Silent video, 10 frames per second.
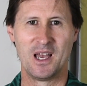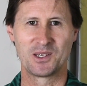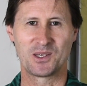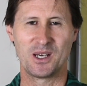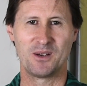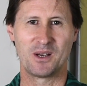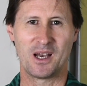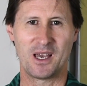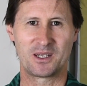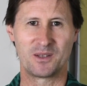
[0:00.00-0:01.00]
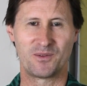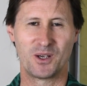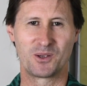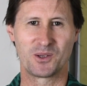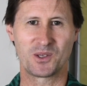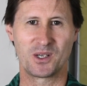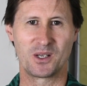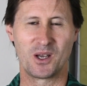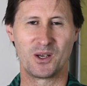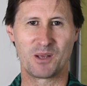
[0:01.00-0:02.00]
So I had to focus
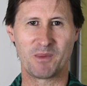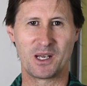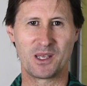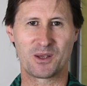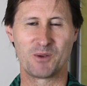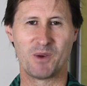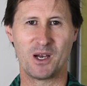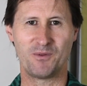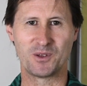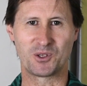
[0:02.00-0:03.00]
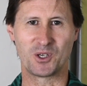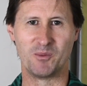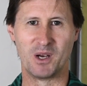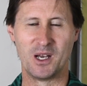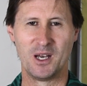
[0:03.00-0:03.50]
on earning money through my office job,